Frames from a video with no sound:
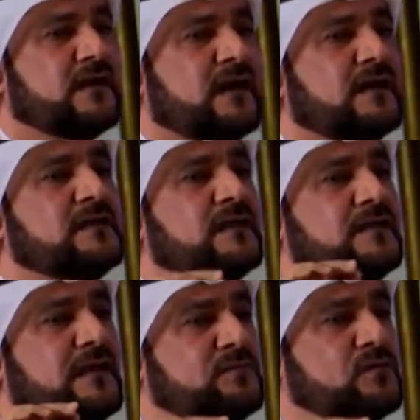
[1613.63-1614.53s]
And I
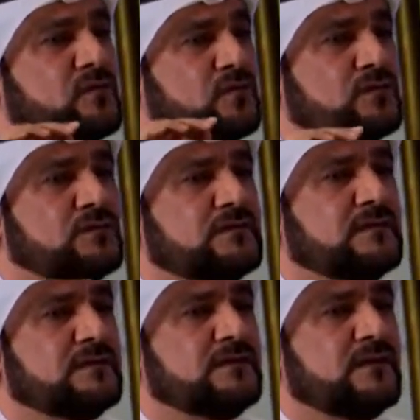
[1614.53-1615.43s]
came to
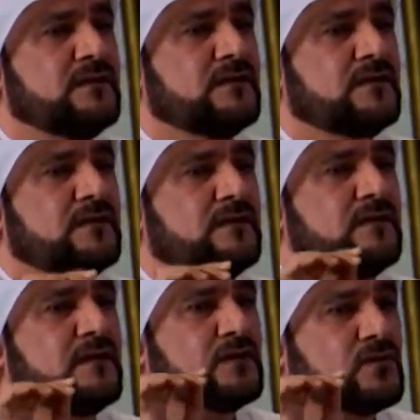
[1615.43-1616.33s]
conclusion
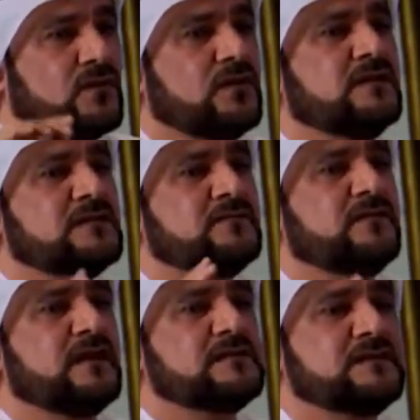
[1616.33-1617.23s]
that all the
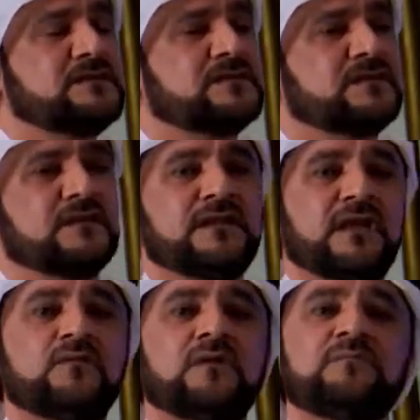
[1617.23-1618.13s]
civilization,
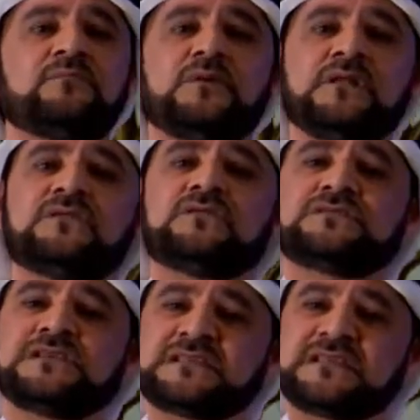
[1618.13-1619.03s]
they were built on
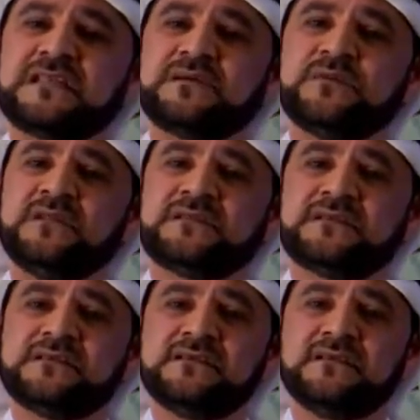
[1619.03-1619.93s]

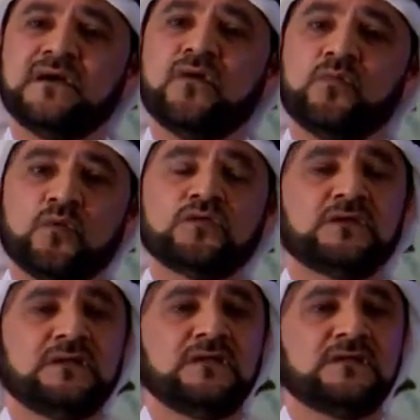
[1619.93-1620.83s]
sustainability model,